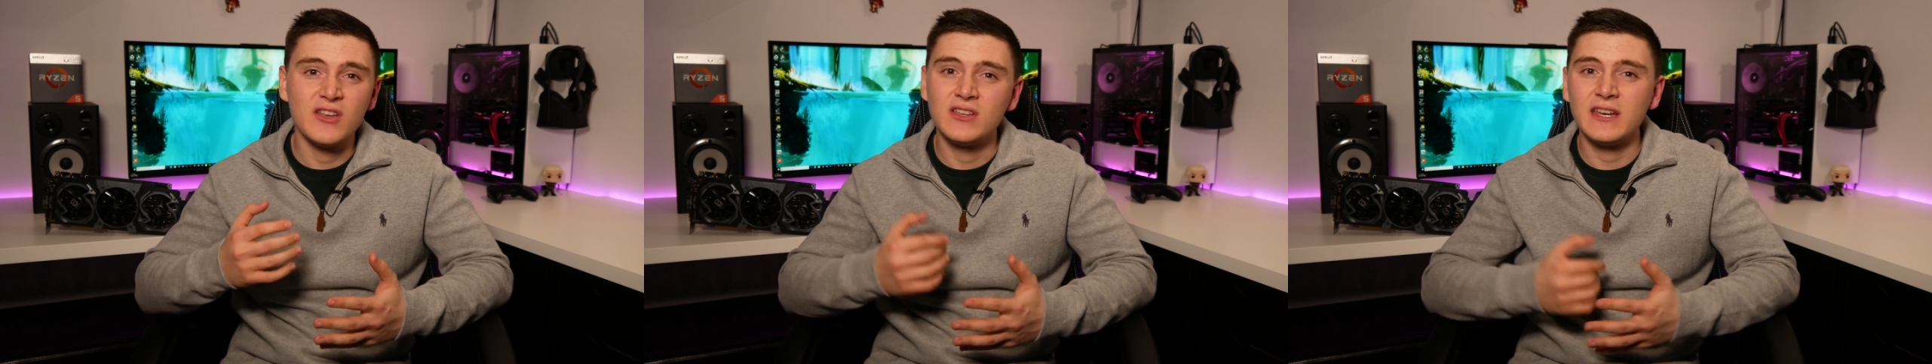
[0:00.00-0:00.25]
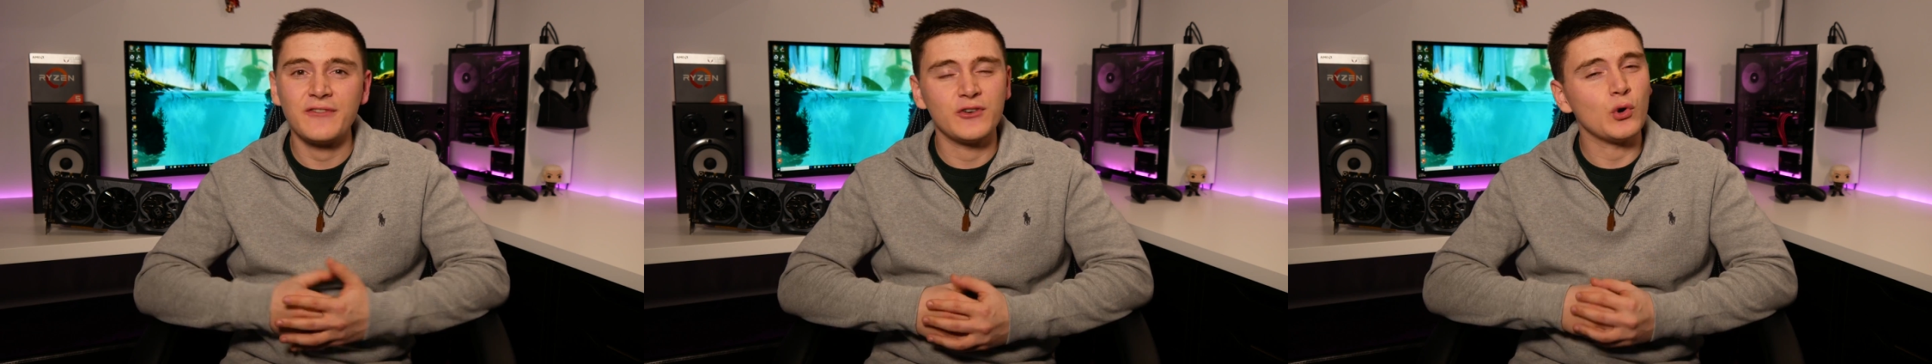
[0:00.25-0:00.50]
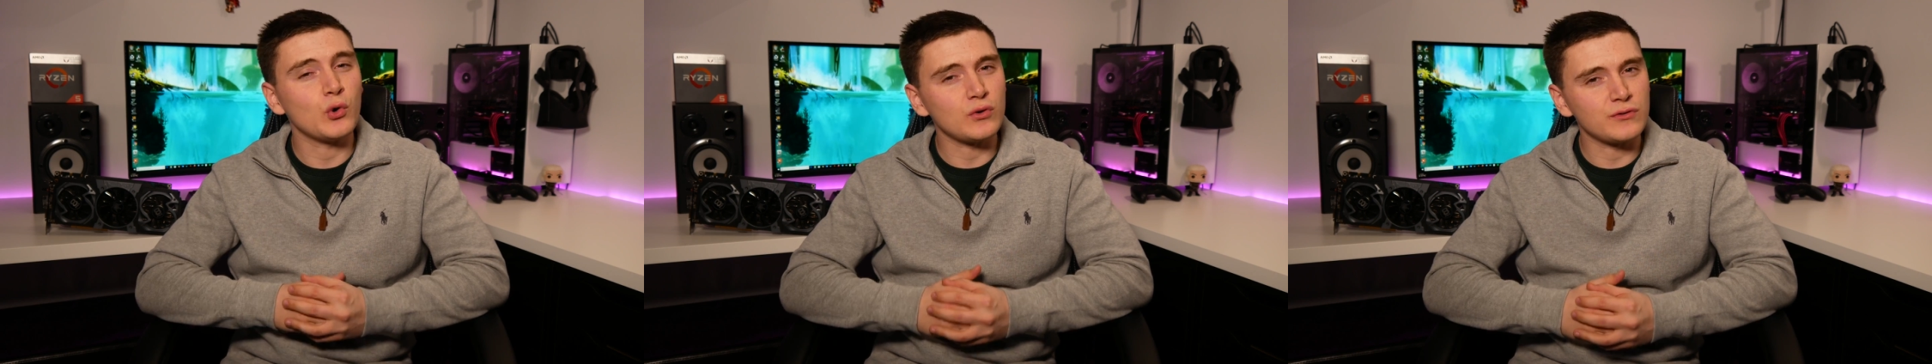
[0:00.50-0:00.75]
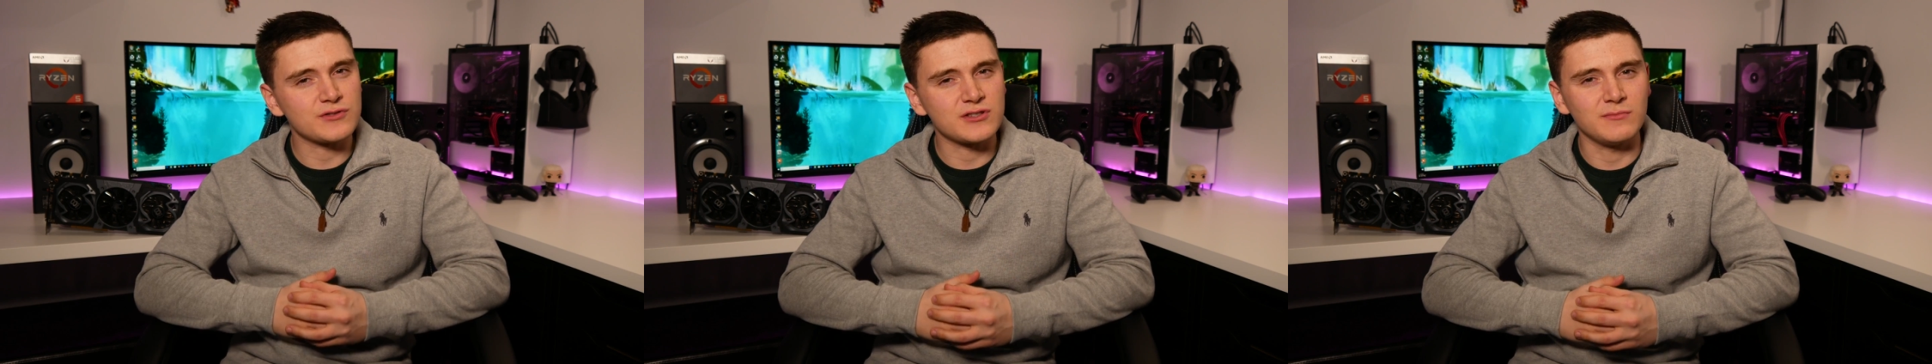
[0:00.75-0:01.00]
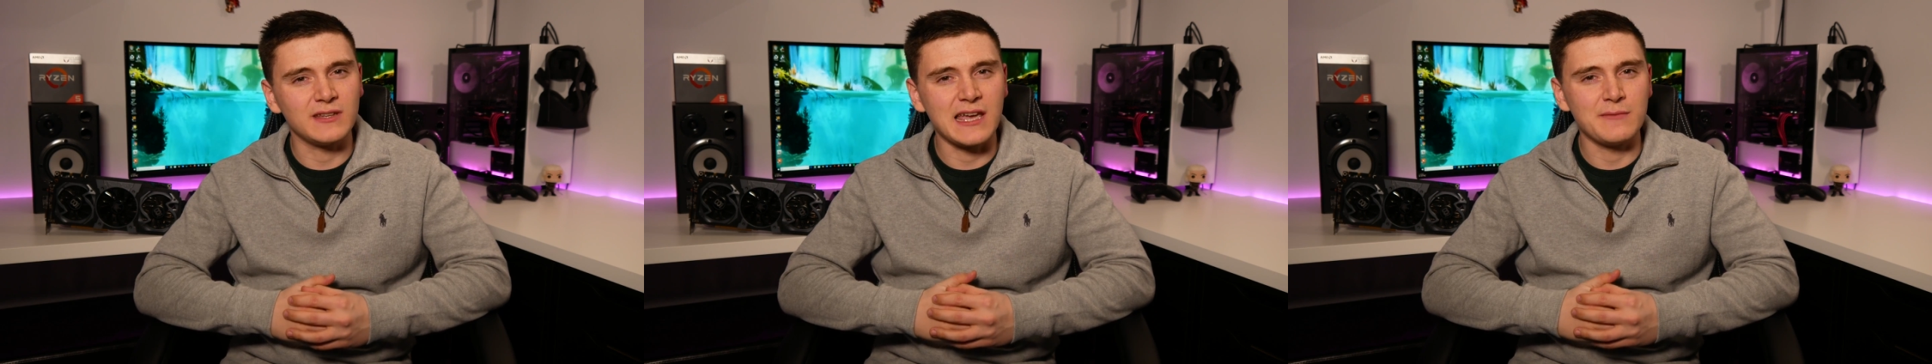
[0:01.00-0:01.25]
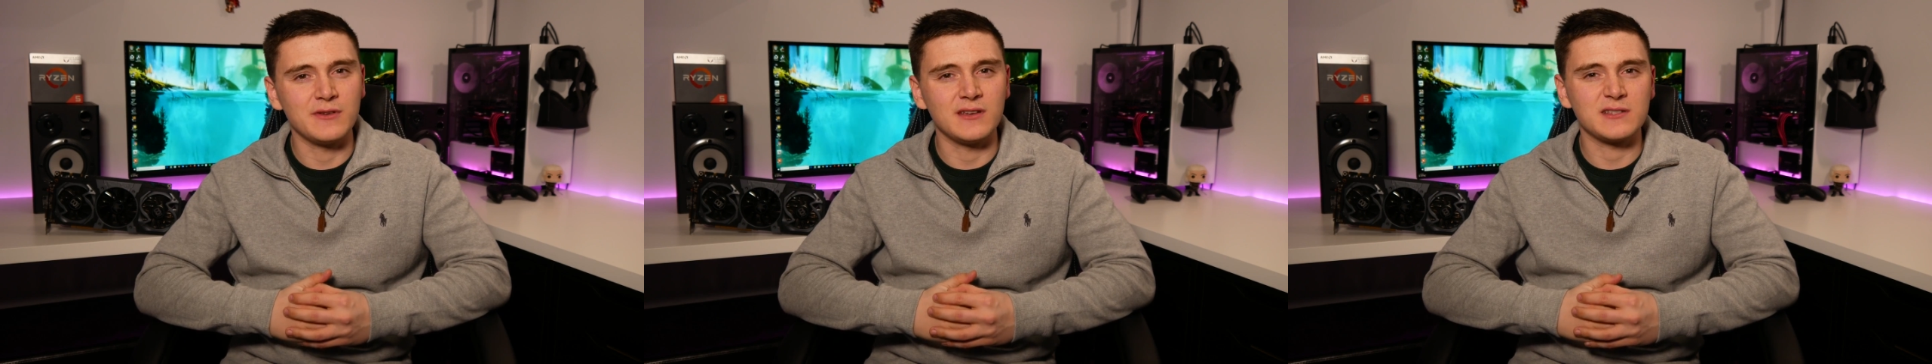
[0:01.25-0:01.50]
you'd have an awesome
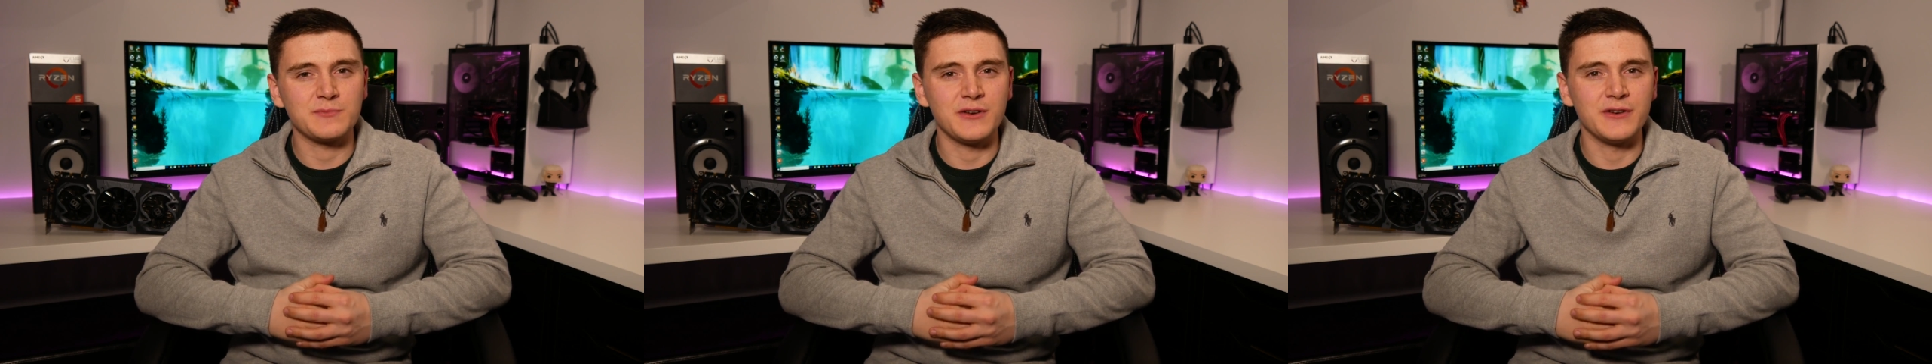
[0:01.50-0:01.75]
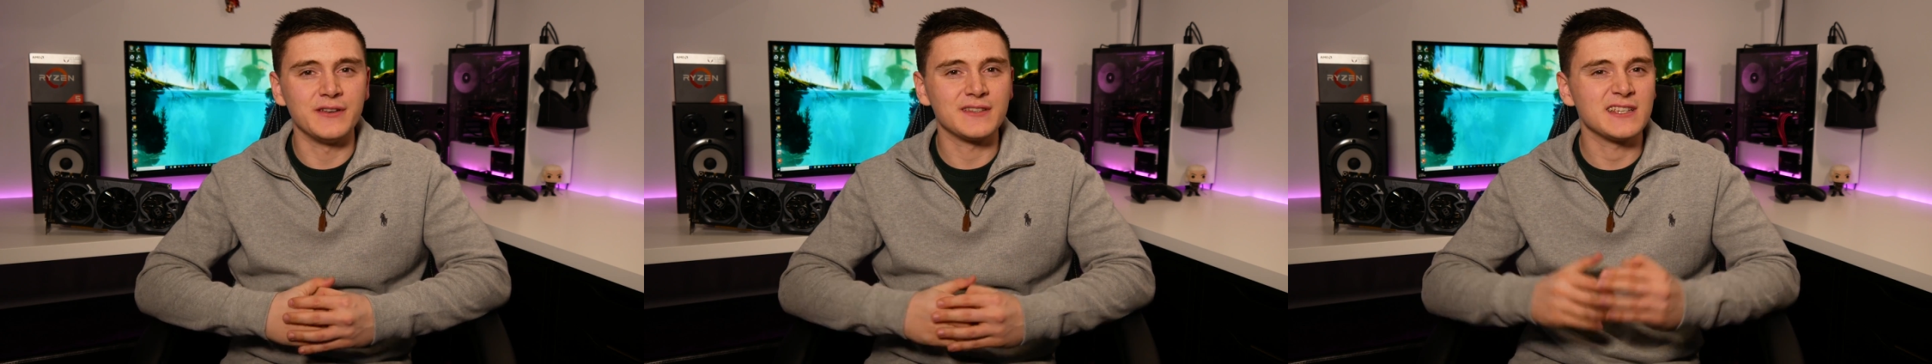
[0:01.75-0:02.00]
gaming experience,